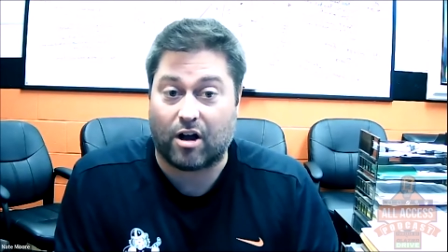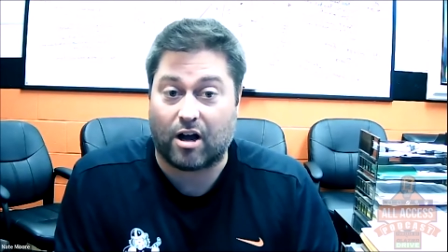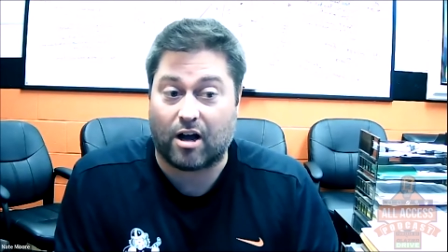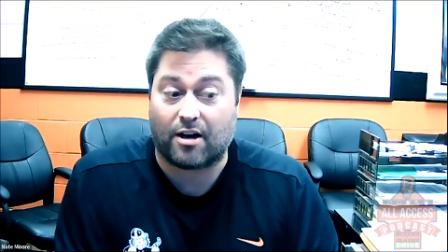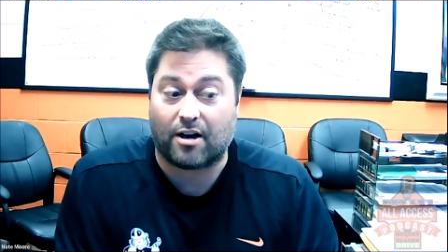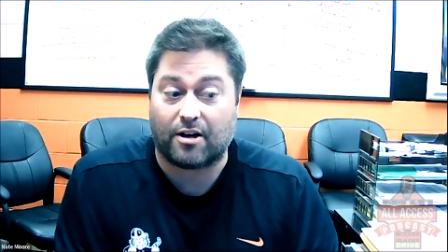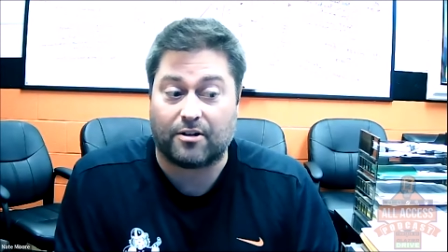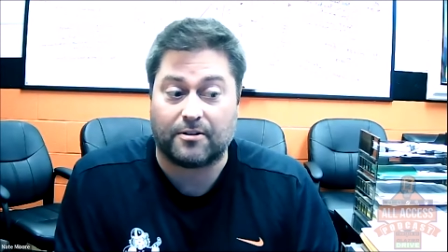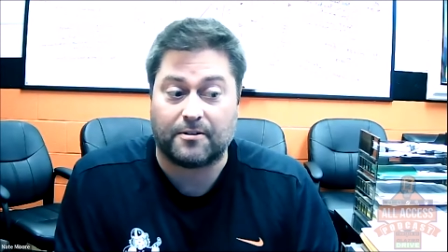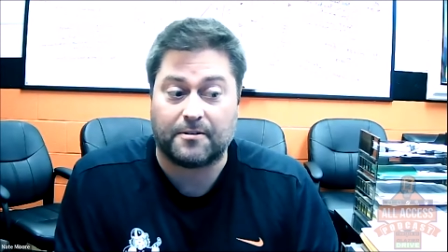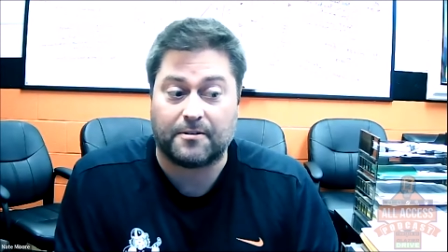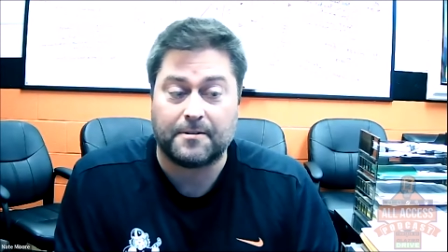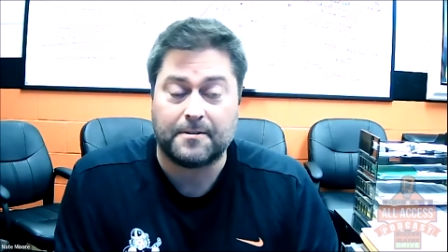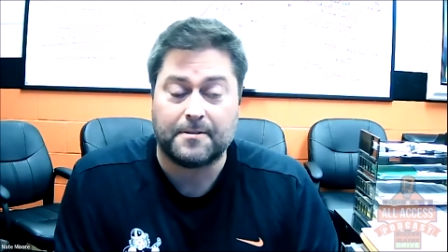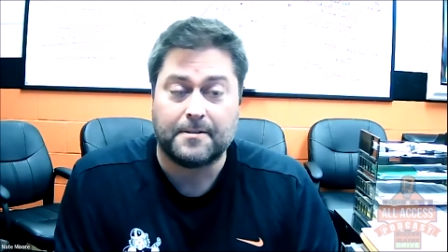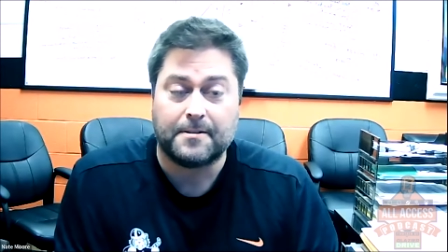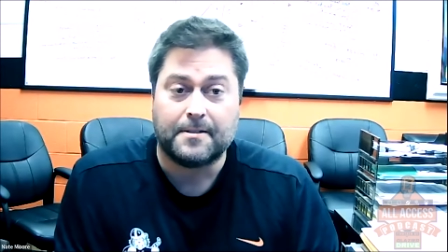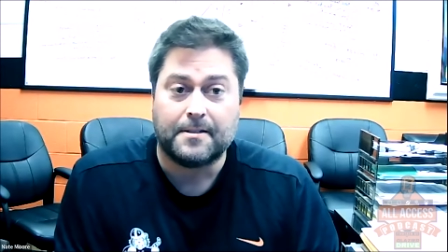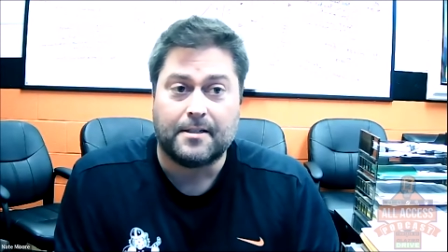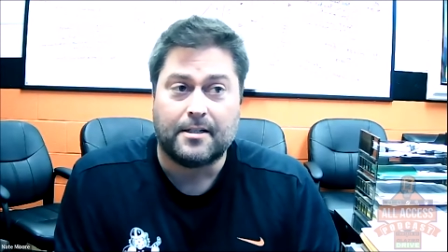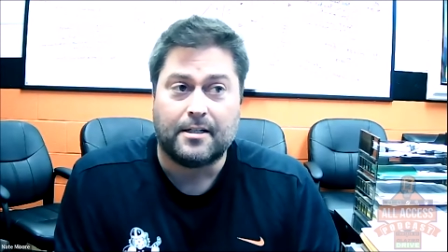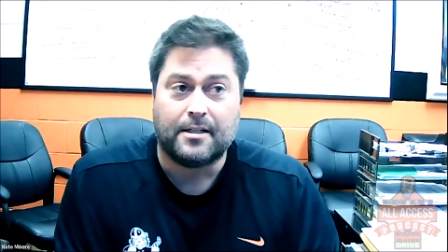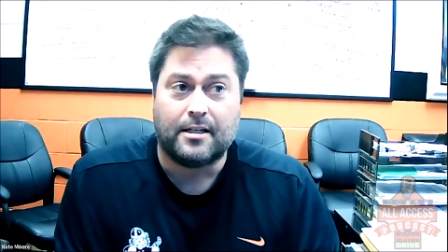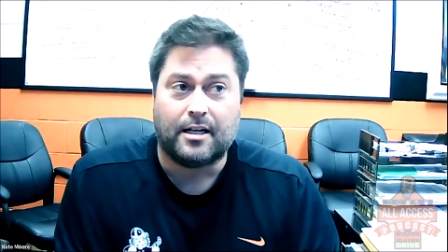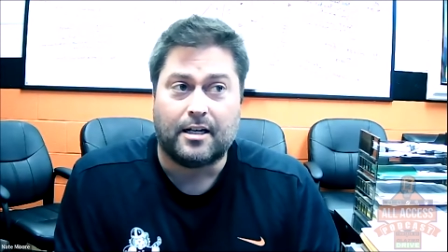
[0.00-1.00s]
honor
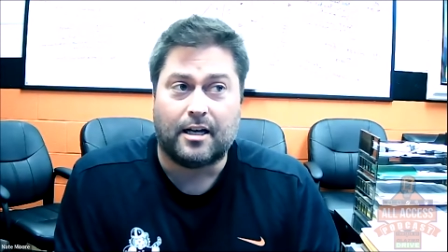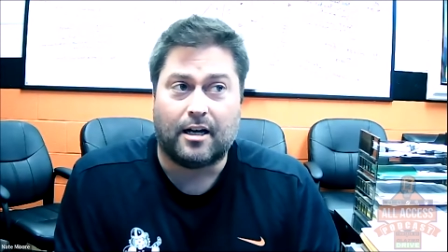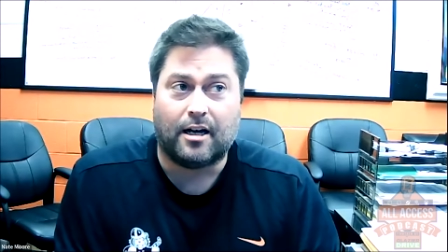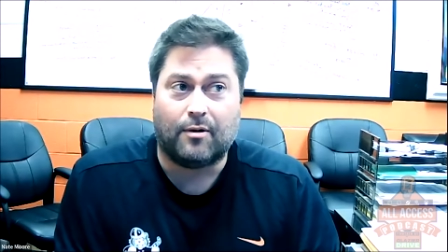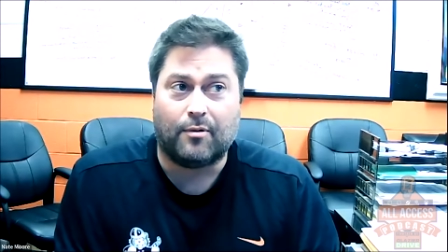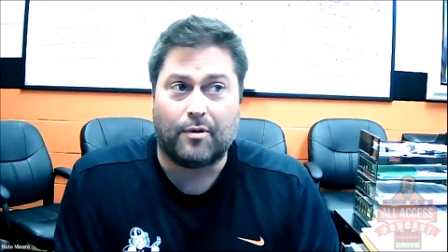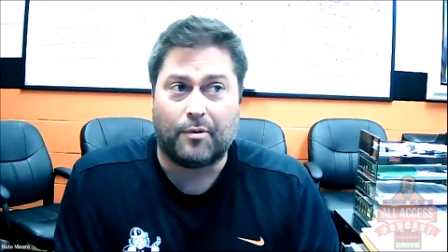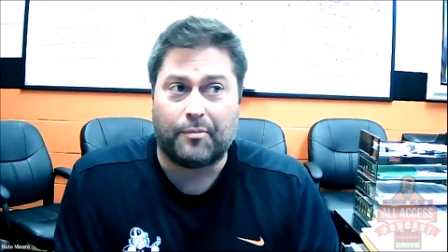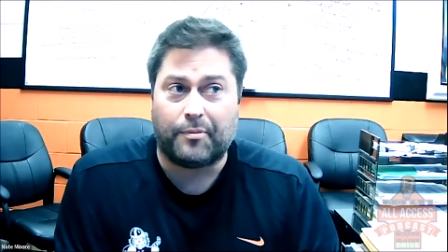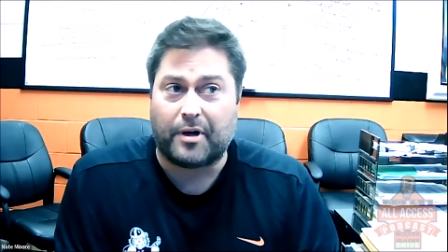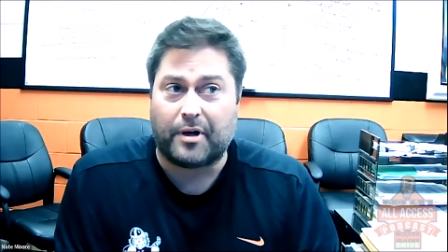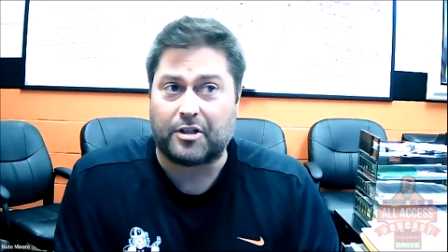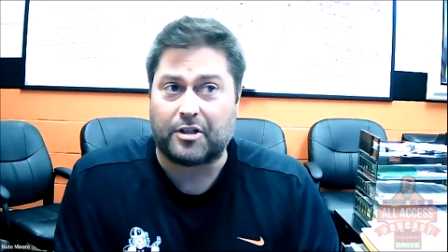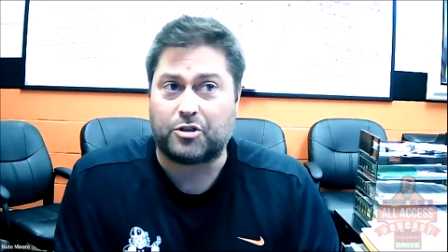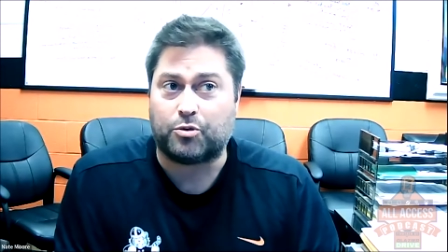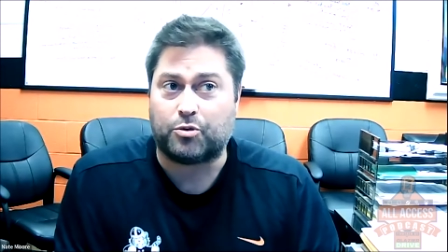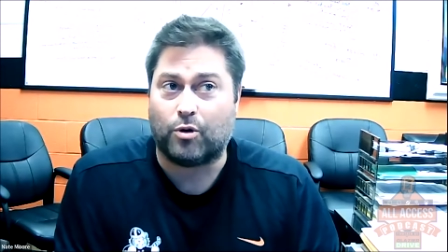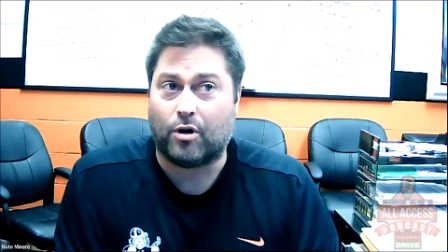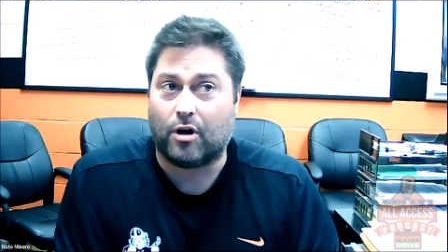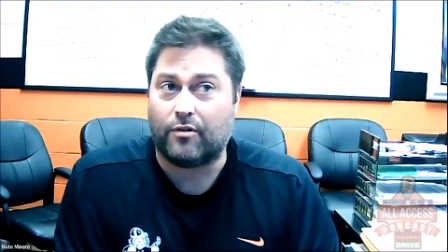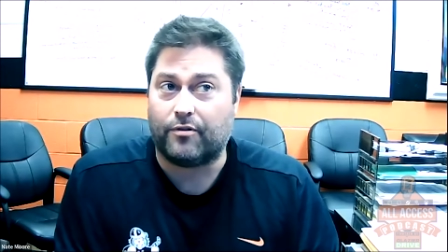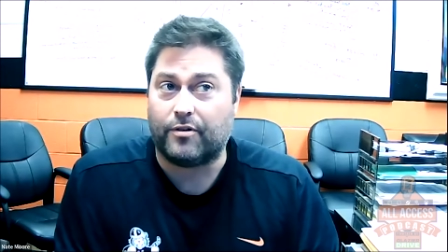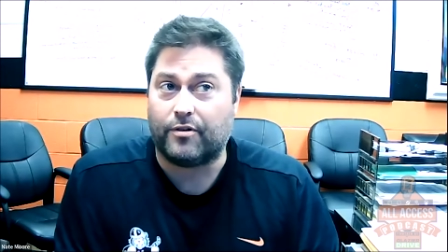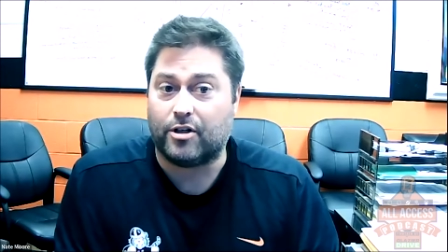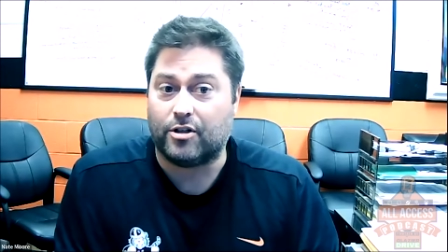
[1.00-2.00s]
about
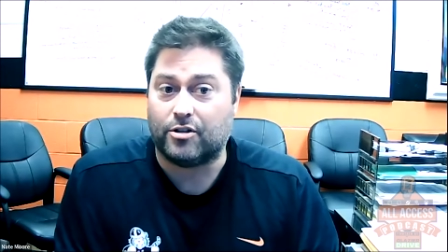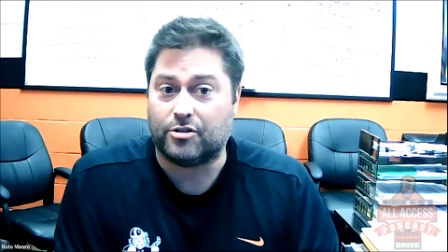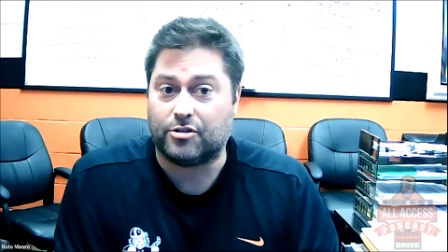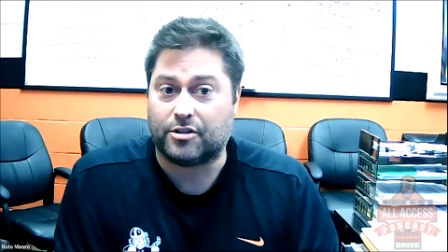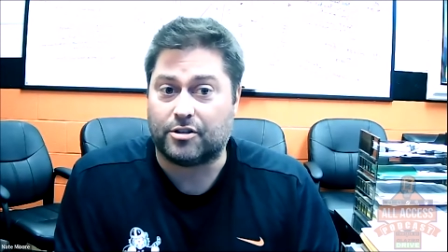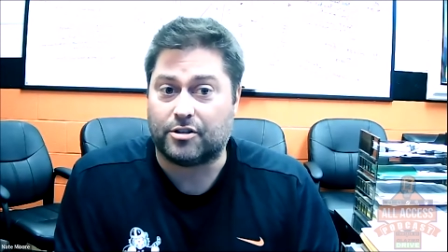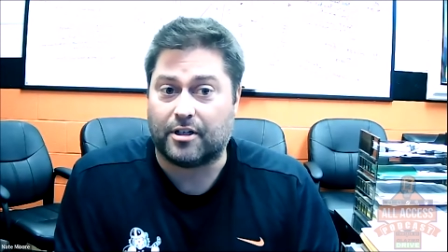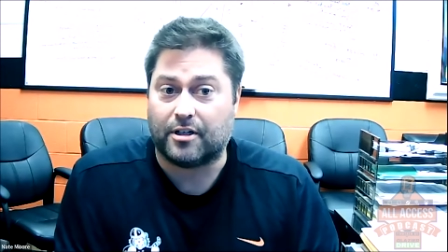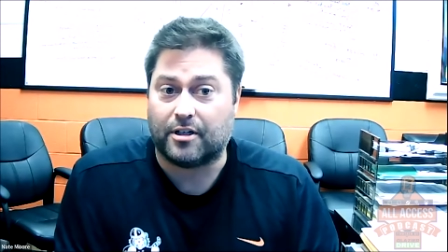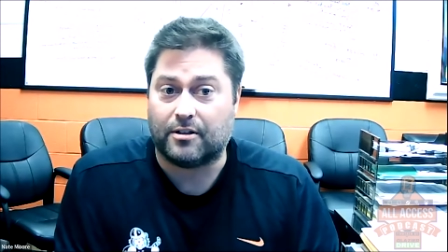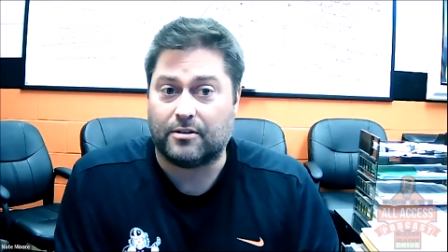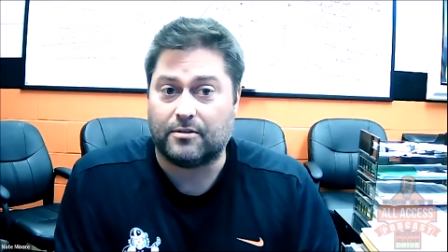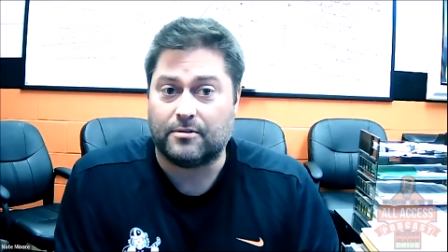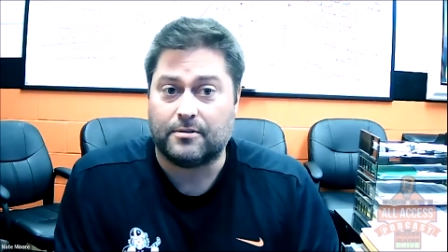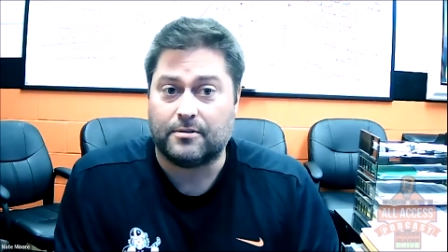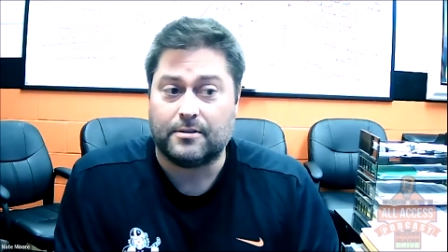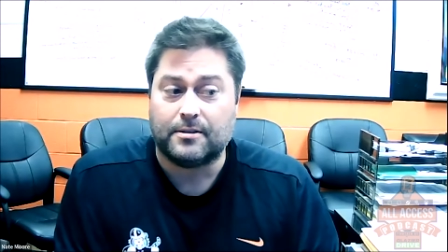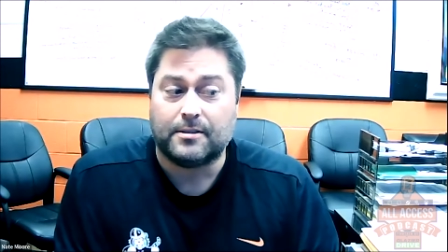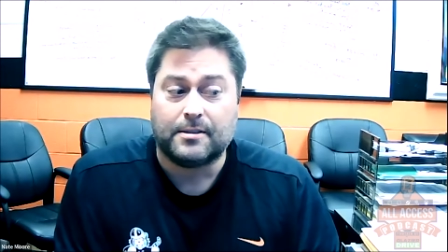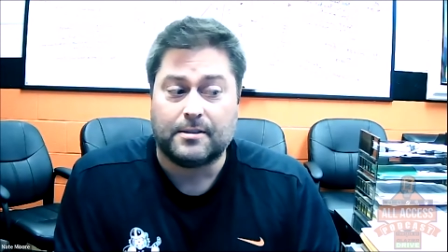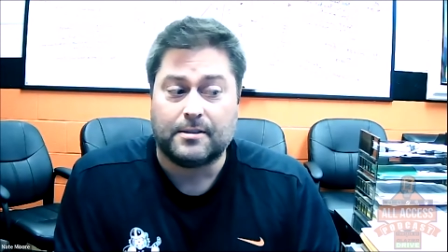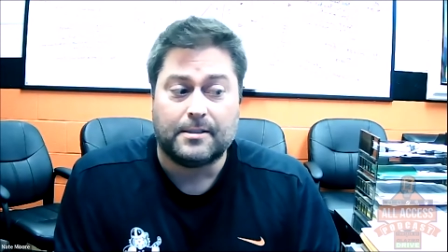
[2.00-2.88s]
12 years ago.